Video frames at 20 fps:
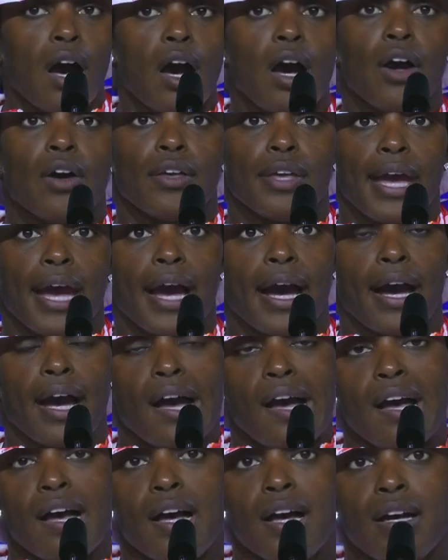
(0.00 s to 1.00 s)
Oh yeah,
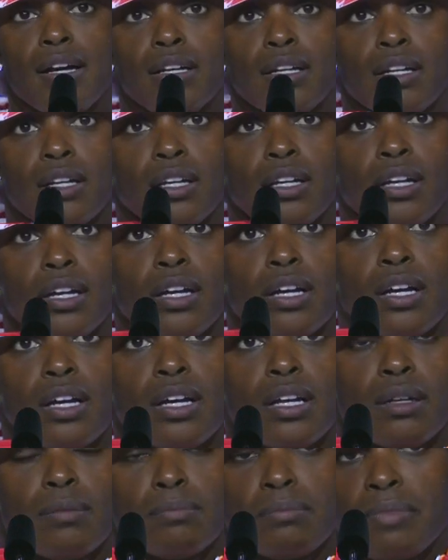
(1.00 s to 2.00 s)
uh,
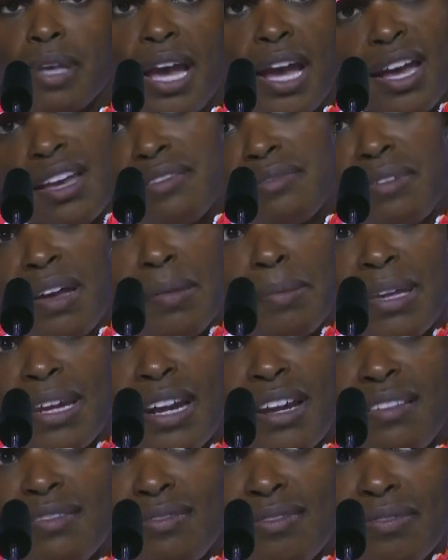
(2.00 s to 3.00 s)
yeah. I, I mean,
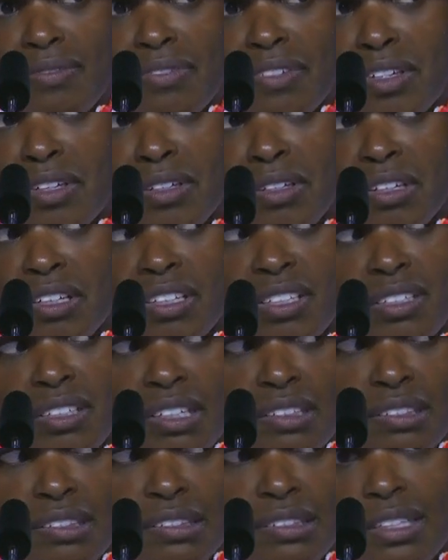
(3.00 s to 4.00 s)
I feel good.
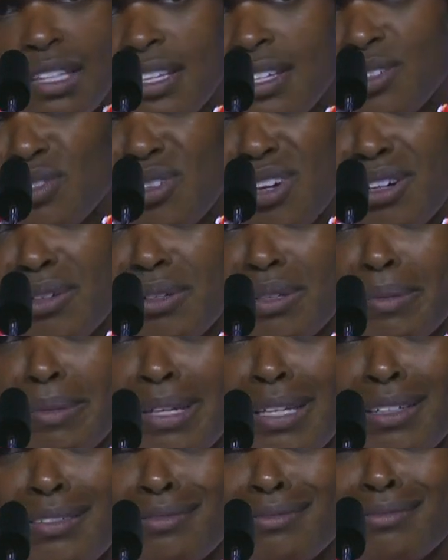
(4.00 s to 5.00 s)
Nothing's wrong with
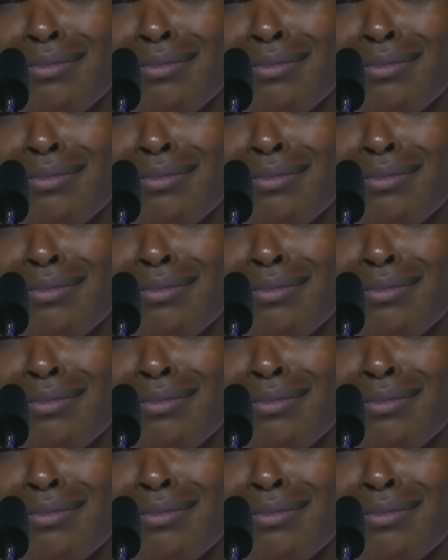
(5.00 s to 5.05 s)
me.